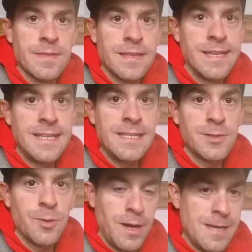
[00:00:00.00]
Hey,
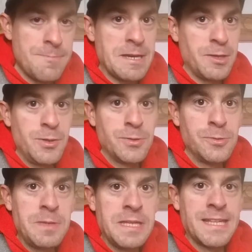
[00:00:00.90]
so I'm at
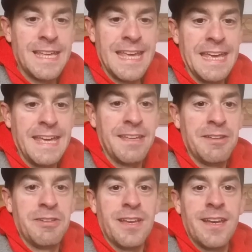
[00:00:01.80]
home, and